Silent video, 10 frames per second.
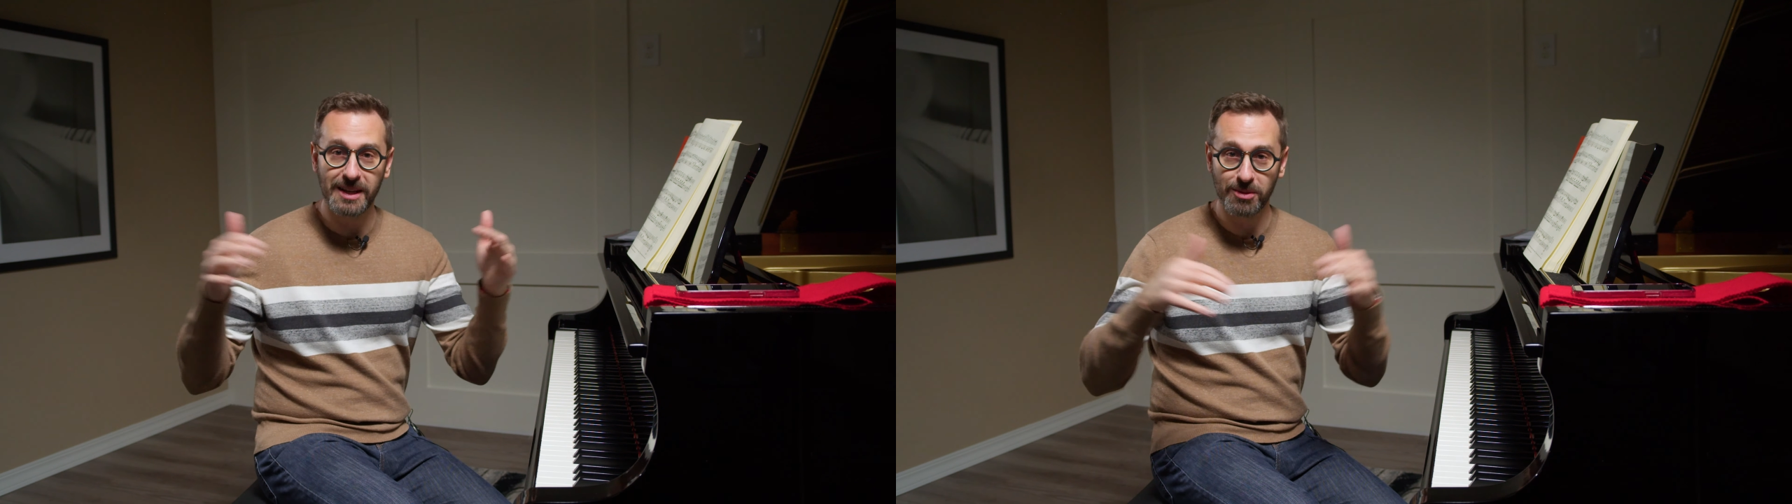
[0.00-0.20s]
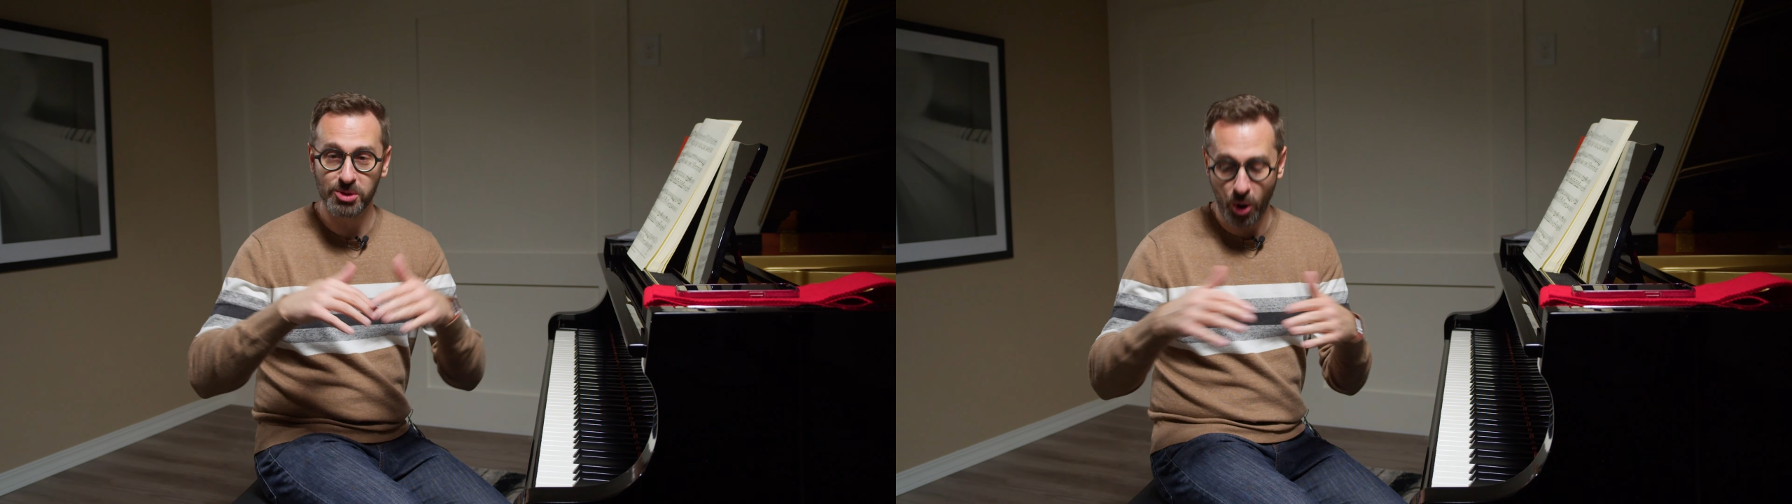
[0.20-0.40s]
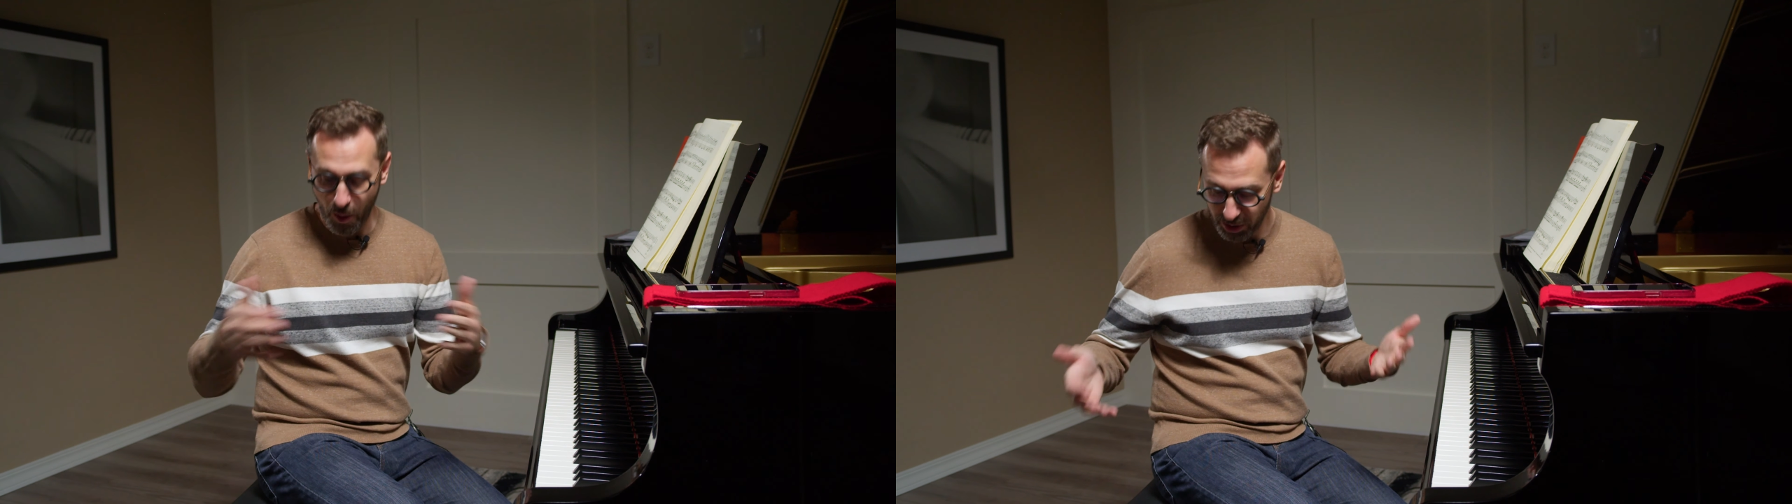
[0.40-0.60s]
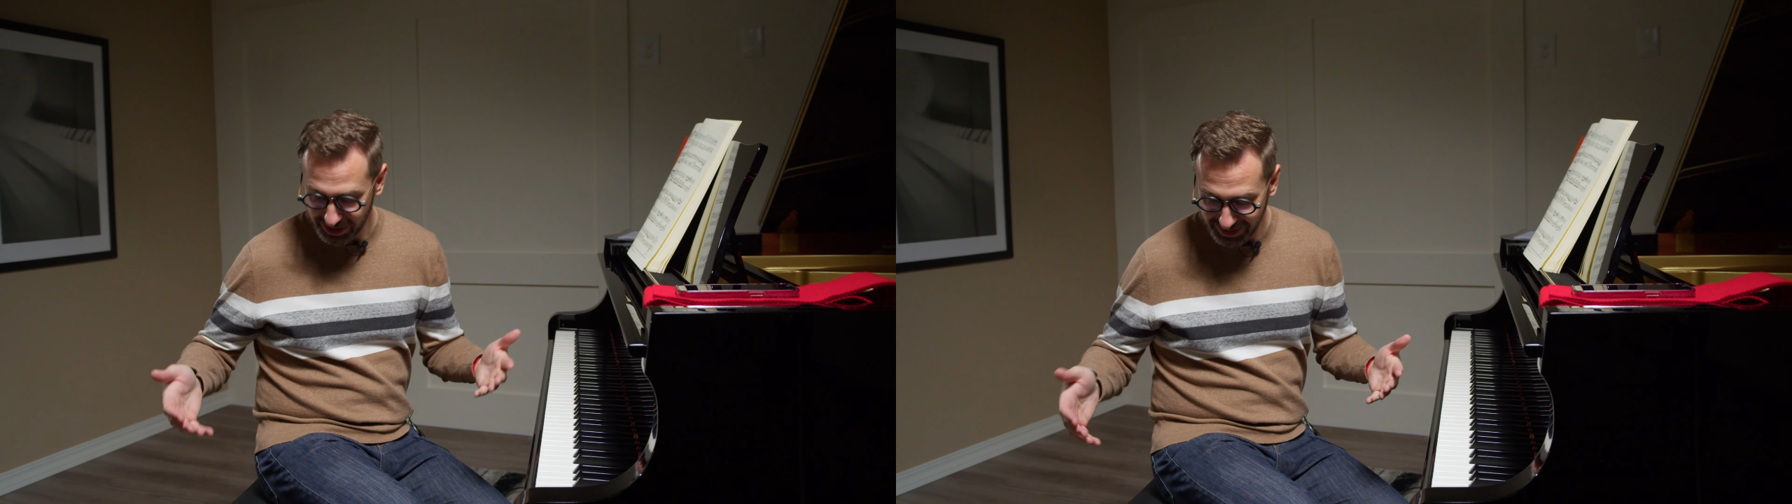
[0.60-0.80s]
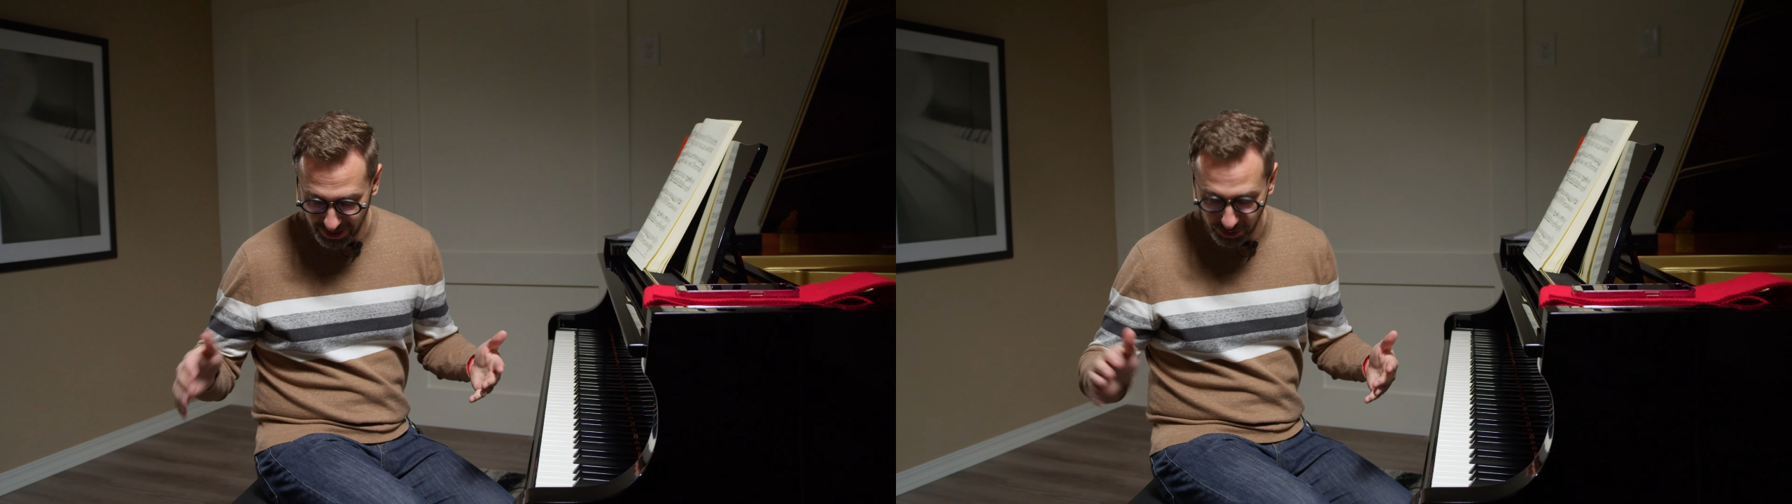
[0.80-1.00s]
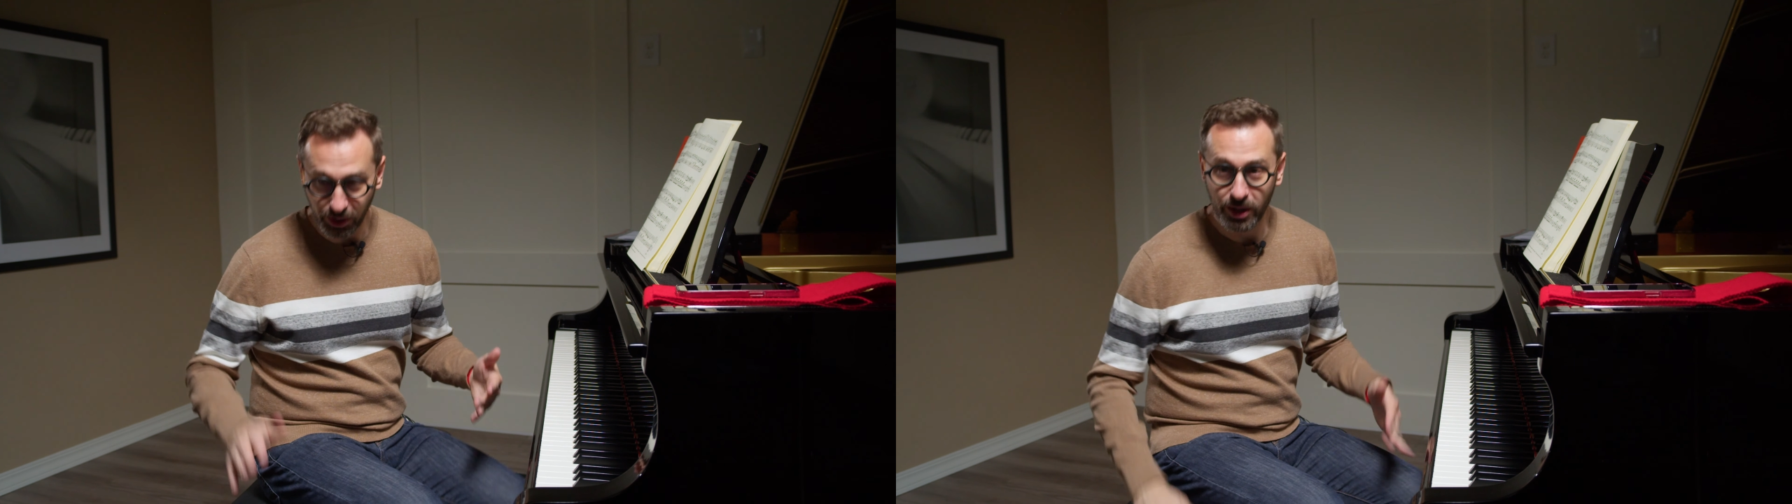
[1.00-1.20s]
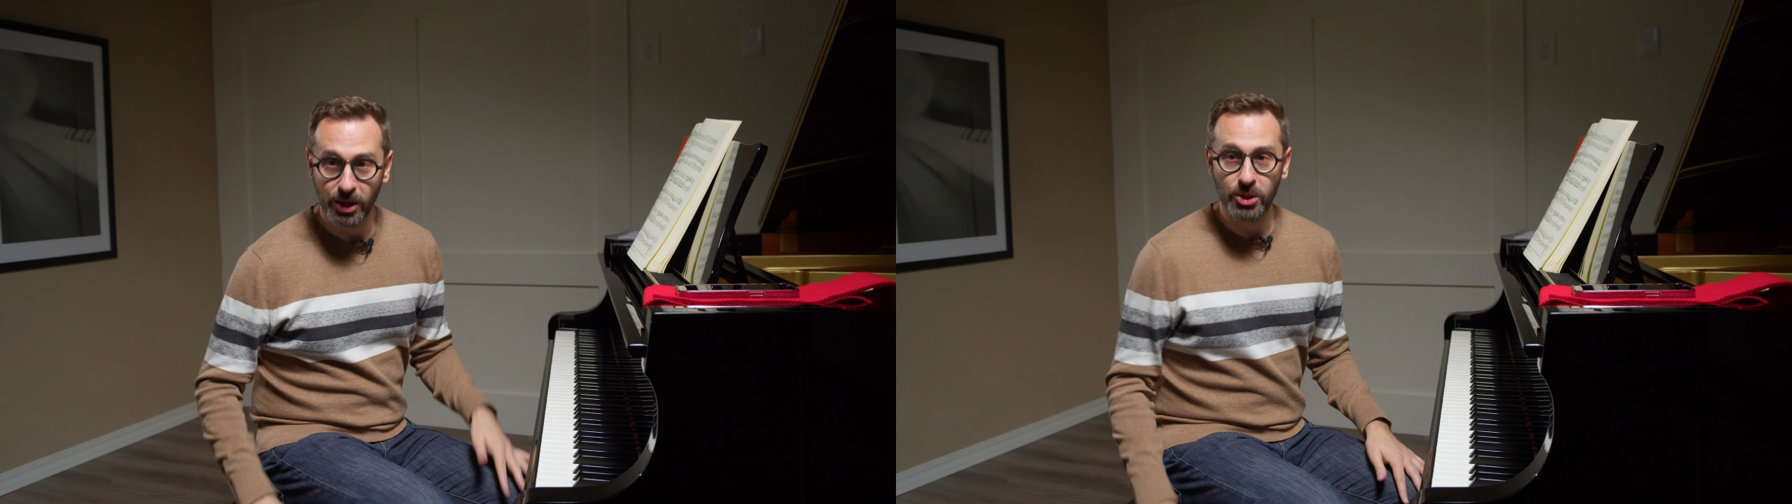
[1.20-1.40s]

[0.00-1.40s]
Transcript: that it was all put together.